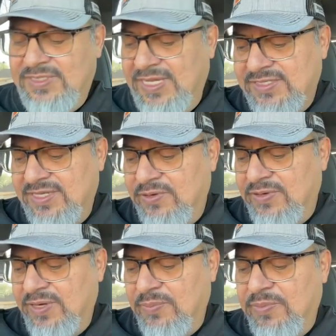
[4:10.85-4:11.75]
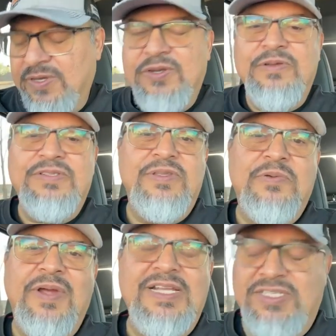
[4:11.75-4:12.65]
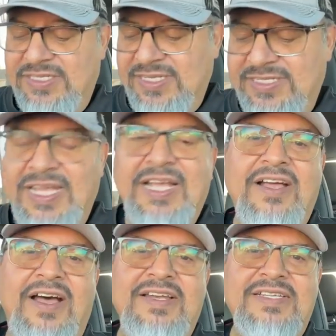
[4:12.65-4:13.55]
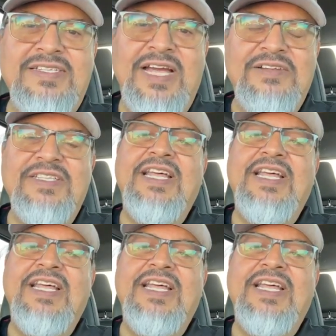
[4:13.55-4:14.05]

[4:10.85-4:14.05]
doesn't produce the righteousness that God desires.